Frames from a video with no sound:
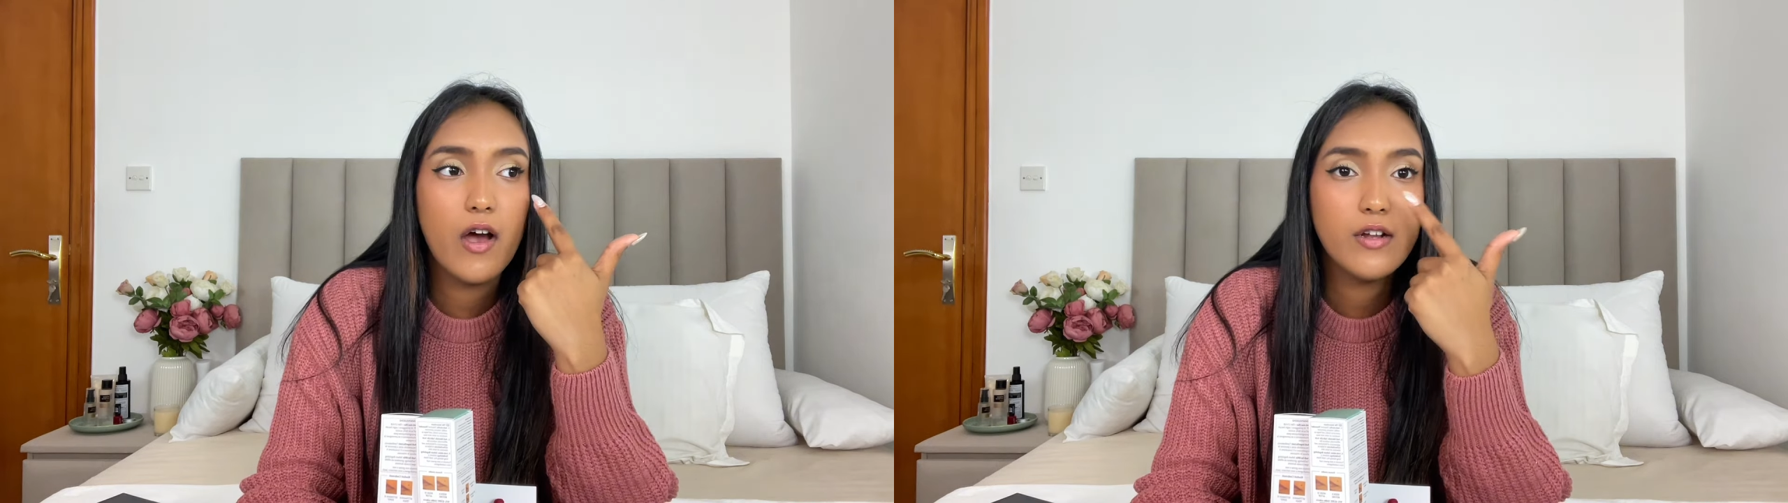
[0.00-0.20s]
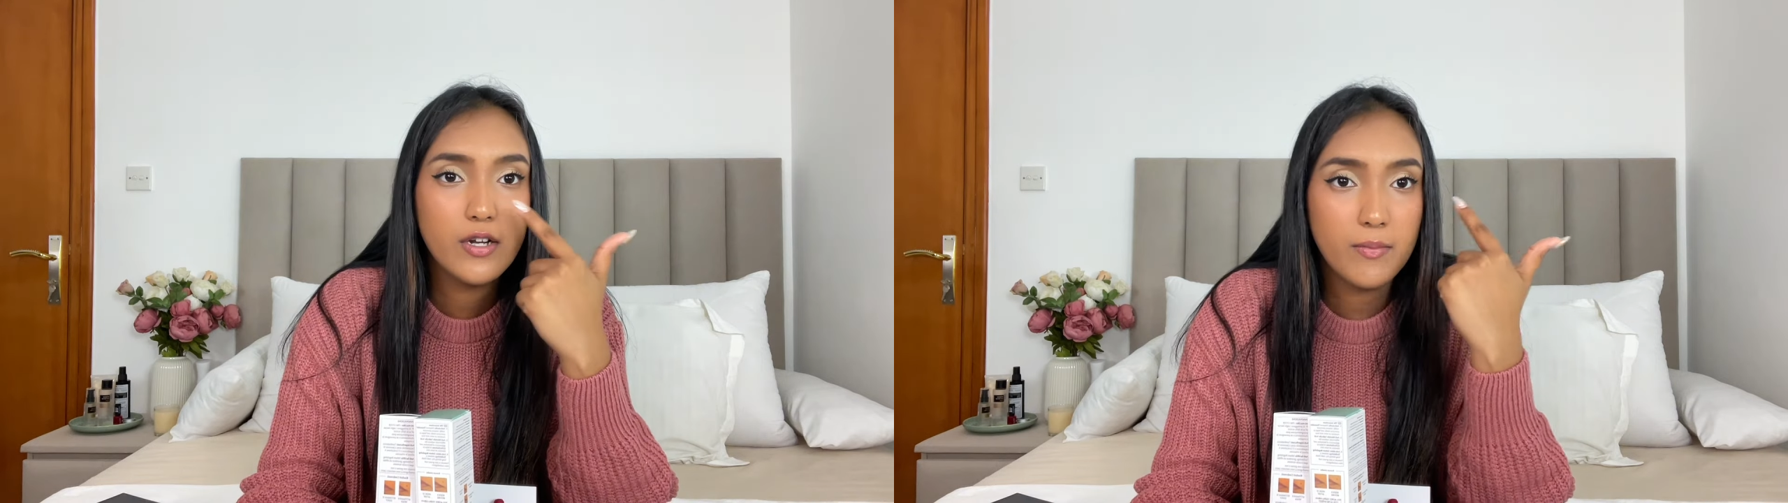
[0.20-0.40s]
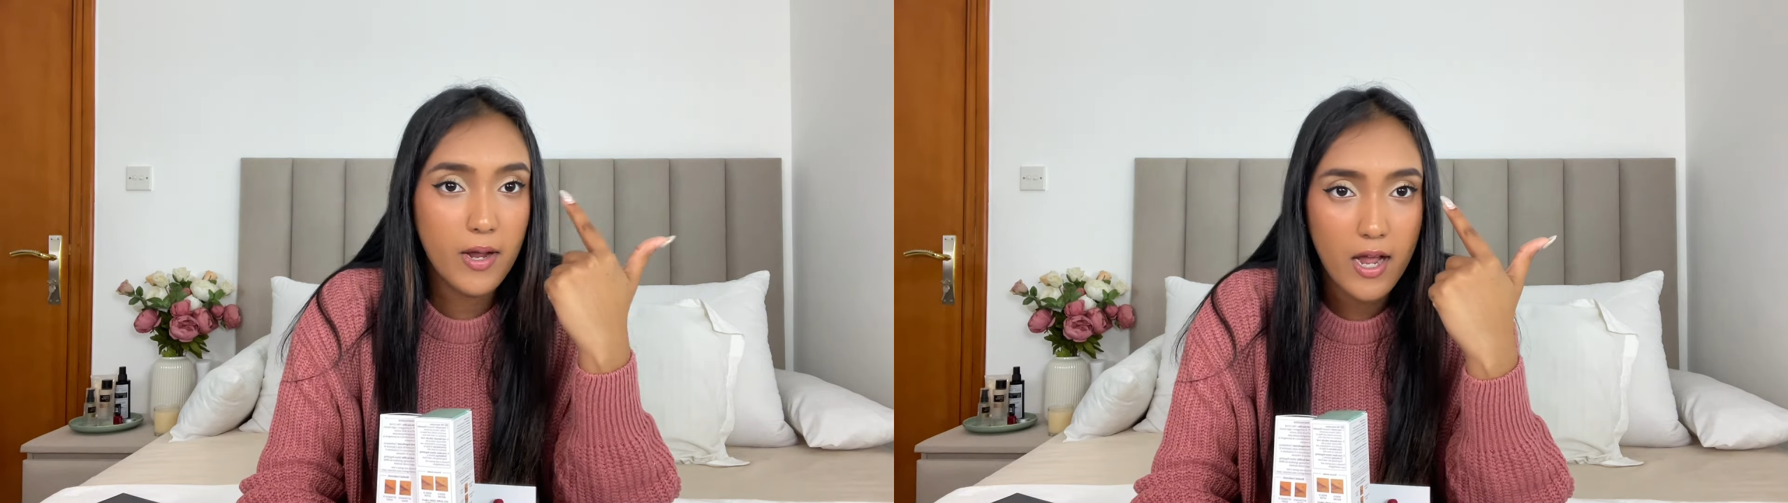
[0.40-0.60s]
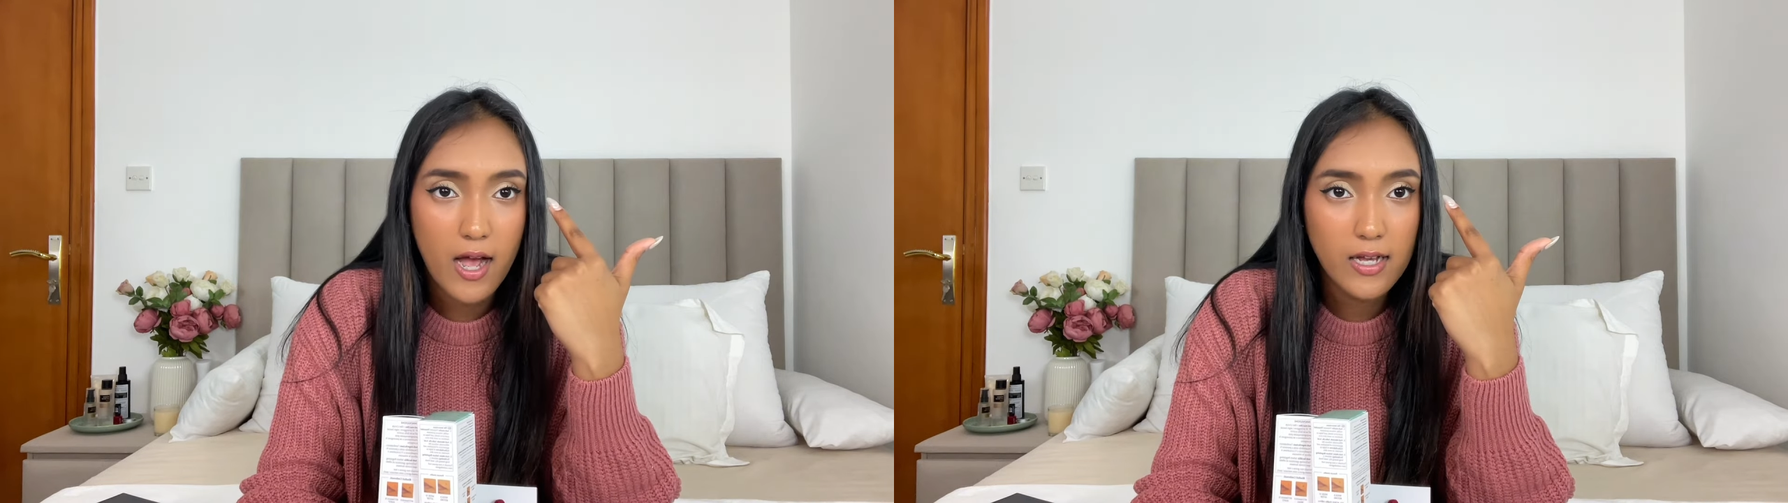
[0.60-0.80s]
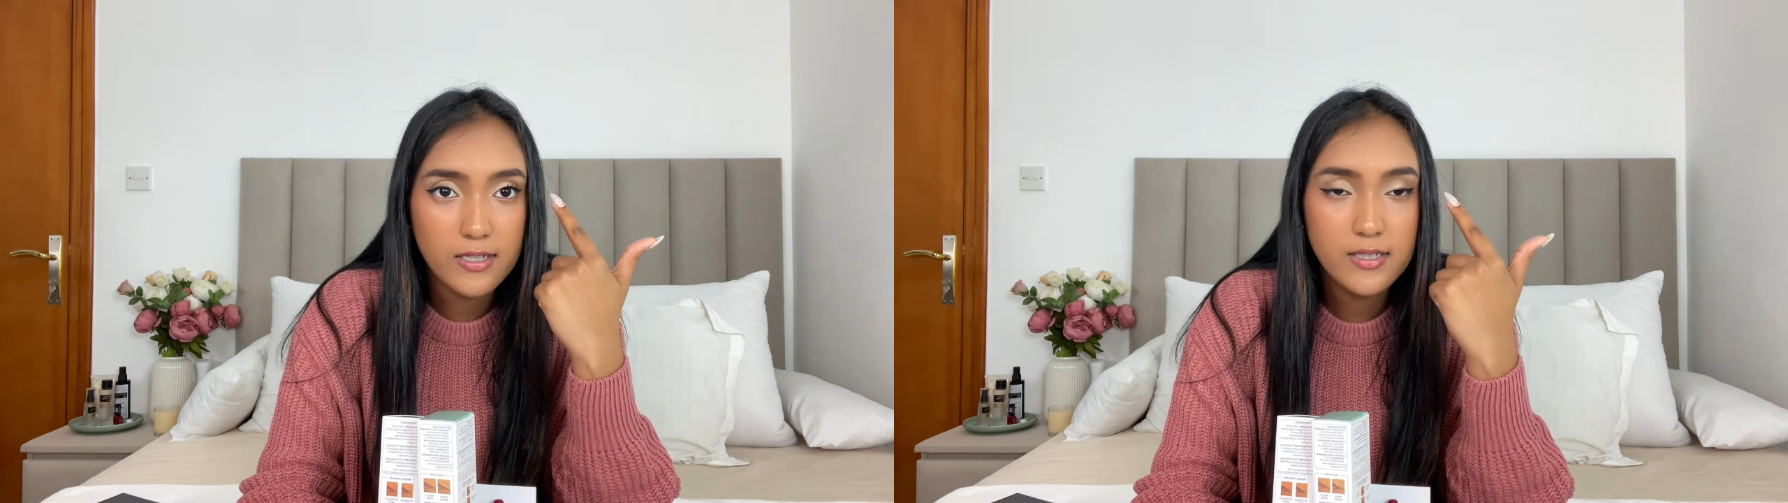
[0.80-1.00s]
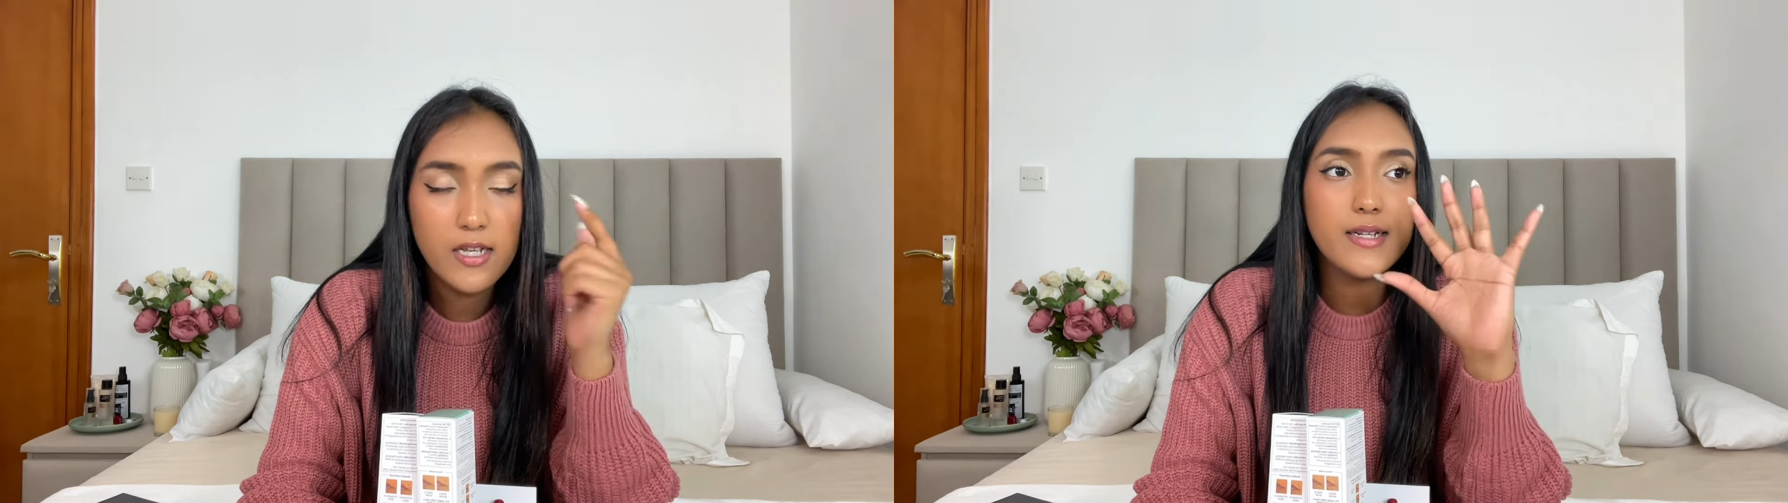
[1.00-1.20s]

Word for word: under my eyes.